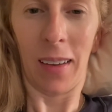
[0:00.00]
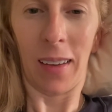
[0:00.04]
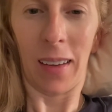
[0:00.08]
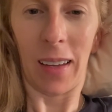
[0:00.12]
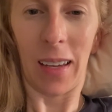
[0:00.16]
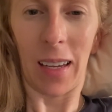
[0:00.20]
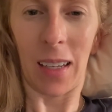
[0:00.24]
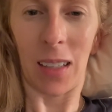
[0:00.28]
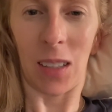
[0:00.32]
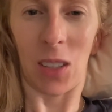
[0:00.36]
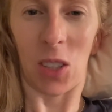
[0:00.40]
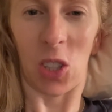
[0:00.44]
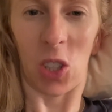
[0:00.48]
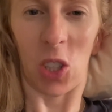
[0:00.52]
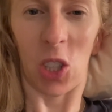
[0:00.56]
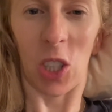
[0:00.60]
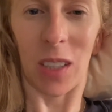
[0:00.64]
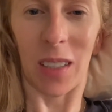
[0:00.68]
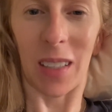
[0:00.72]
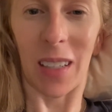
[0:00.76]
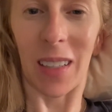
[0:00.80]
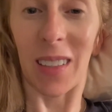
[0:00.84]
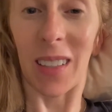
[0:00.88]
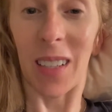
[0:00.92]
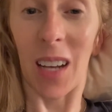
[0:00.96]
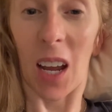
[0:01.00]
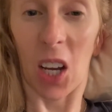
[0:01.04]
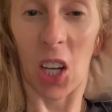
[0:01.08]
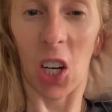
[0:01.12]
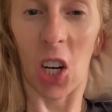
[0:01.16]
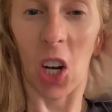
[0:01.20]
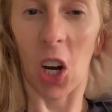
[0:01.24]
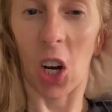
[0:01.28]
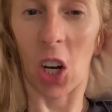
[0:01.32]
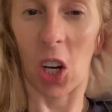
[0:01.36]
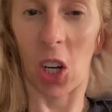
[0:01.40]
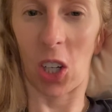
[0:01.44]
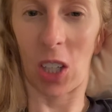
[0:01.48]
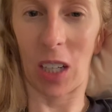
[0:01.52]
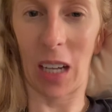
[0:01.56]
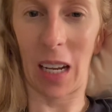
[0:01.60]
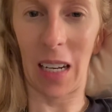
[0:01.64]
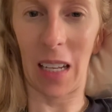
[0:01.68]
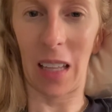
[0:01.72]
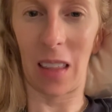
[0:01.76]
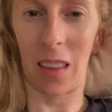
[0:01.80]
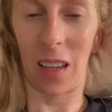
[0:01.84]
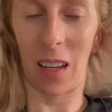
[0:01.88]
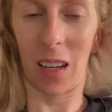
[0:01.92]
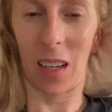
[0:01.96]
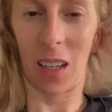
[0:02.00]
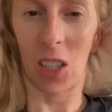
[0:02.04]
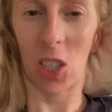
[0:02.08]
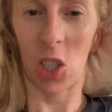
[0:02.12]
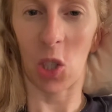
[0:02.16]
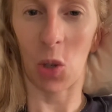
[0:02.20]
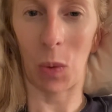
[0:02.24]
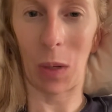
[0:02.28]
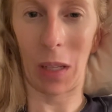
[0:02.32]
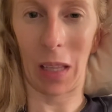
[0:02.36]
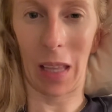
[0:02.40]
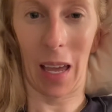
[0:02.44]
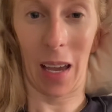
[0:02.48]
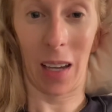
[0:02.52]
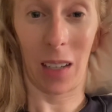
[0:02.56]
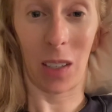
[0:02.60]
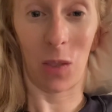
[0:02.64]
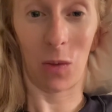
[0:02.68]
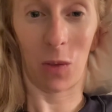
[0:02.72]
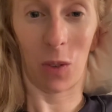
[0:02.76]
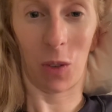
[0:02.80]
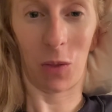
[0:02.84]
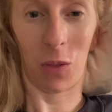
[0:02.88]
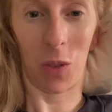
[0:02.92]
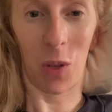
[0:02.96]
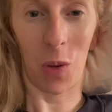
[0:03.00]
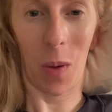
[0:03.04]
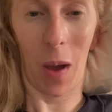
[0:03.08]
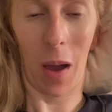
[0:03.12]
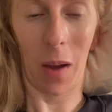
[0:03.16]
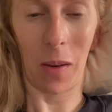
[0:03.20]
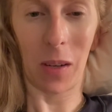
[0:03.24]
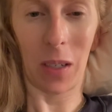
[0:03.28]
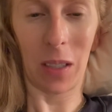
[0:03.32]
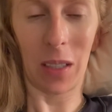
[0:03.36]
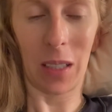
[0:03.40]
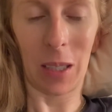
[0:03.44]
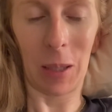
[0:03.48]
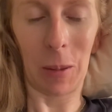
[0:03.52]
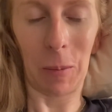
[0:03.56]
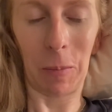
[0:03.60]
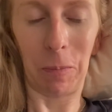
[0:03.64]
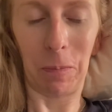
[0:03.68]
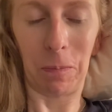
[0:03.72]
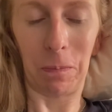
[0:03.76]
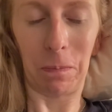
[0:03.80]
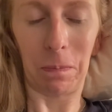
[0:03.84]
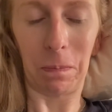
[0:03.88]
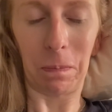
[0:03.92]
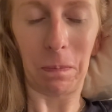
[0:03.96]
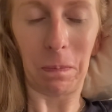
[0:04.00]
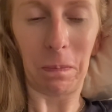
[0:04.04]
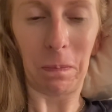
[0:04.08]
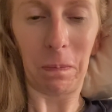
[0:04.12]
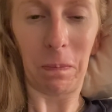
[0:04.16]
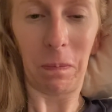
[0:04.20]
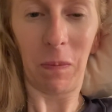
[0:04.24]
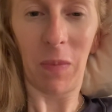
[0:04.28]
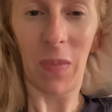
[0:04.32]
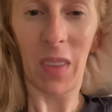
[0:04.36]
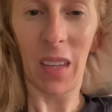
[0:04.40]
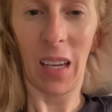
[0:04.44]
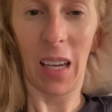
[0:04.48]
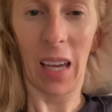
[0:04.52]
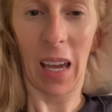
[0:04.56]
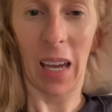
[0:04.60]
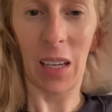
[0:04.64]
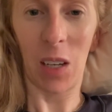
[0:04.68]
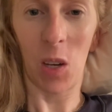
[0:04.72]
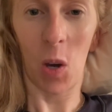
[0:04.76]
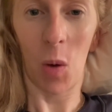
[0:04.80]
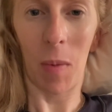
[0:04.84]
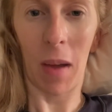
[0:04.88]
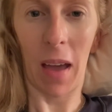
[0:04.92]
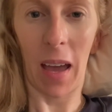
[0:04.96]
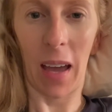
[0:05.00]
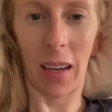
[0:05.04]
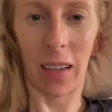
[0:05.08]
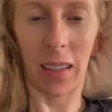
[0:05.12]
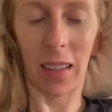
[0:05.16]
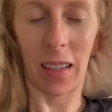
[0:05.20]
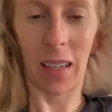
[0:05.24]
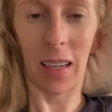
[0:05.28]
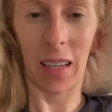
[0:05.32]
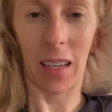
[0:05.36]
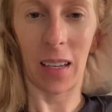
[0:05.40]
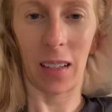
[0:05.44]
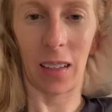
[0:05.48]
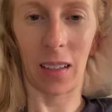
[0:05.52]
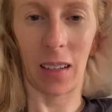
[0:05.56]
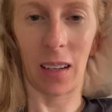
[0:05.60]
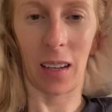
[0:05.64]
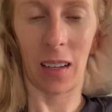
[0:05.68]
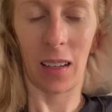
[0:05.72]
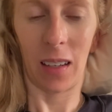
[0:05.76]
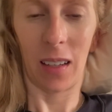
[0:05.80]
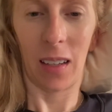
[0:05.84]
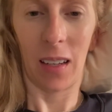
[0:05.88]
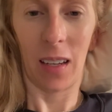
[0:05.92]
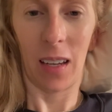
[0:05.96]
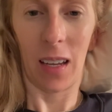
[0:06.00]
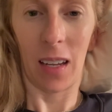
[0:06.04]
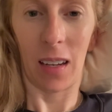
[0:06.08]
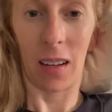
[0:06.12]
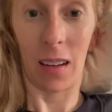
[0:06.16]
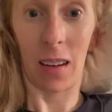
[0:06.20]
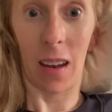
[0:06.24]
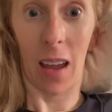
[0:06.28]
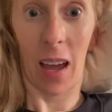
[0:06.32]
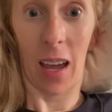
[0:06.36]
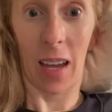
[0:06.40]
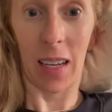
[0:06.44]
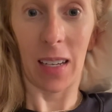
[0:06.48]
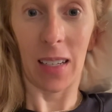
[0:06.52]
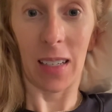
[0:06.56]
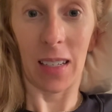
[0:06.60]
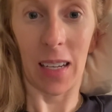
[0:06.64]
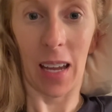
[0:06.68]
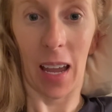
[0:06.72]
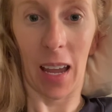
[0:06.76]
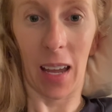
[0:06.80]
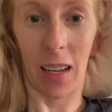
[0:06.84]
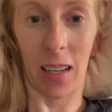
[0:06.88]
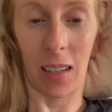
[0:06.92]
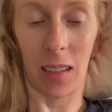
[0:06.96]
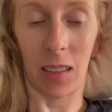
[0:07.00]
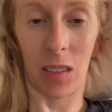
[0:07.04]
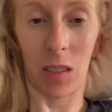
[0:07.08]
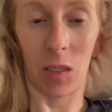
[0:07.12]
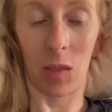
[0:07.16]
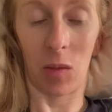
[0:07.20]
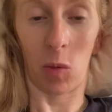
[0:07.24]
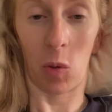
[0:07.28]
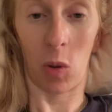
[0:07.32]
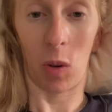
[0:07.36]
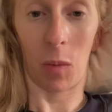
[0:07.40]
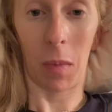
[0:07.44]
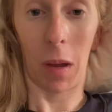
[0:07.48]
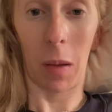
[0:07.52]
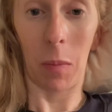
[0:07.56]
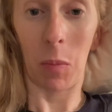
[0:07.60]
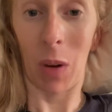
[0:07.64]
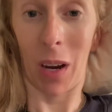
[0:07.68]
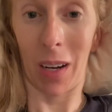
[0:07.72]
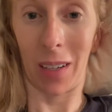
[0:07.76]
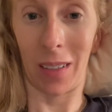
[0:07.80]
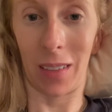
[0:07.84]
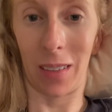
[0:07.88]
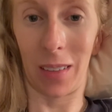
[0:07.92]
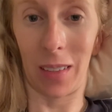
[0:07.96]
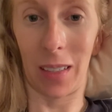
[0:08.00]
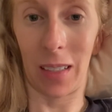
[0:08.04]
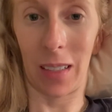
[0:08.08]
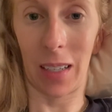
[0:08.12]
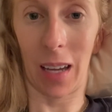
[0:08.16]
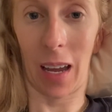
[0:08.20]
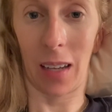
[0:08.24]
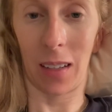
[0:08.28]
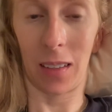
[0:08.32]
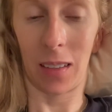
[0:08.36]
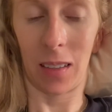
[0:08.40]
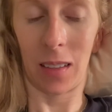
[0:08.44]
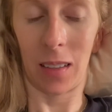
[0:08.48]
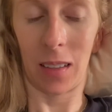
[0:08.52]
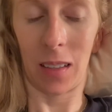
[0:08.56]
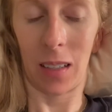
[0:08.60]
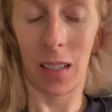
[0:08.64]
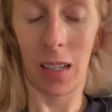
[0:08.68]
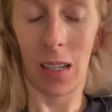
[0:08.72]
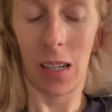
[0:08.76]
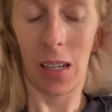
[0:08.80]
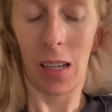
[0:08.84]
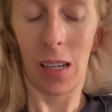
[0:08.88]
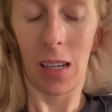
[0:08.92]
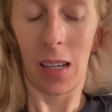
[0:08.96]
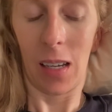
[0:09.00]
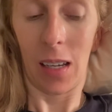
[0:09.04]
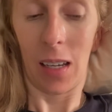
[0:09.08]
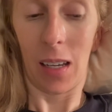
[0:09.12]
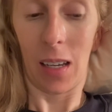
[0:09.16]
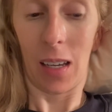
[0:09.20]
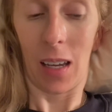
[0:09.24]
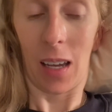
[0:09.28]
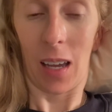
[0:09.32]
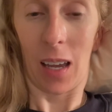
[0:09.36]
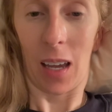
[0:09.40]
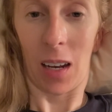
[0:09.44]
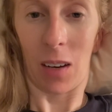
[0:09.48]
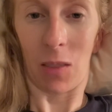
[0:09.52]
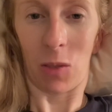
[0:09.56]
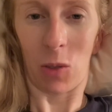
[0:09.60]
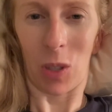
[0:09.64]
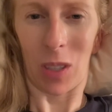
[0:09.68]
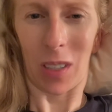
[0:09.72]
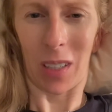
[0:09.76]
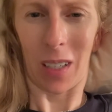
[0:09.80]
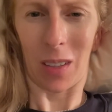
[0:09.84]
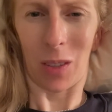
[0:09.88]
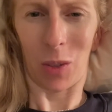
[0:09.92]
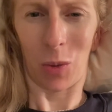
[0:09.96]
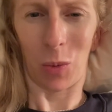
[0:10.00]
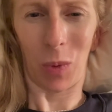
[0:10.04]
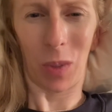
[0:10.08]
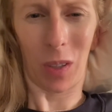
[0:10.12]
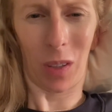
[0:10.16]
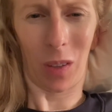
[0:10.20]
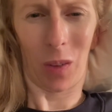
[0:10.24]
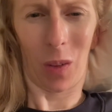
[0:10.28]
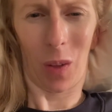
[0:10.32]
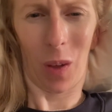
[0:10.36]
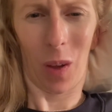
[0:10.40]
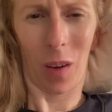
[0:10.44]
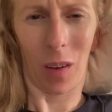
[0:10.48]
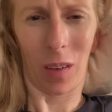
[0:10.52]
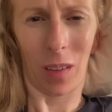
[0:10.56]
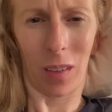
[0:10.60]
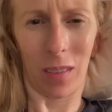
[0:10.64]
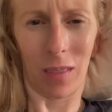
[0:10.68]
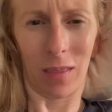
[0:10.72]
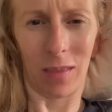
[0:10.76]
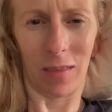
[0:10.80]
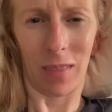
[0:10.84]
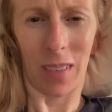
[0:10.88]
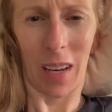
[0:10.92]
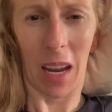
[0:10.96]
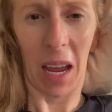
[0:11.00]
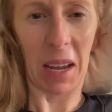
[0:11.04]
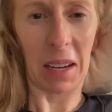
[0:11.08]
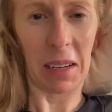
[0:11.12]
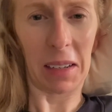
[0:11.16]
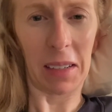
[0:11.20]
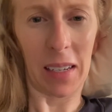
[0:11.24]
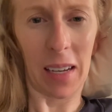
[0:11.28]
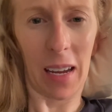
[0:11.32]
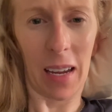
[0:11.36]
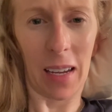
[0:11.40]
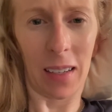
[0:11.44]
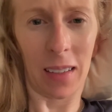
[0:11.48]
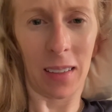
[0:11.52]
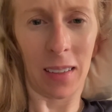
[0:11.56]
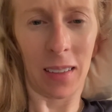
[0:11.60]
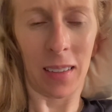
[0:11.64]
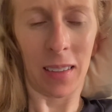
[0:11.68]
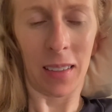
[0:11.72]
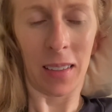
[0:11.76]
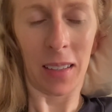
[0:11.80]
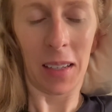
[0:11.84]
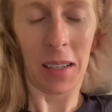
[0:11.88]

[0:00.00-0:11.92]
It's not going to hurt anything to relax for a few hours. I go back in 9 days for my pregnancy test. And of course, that's a really long 9 days.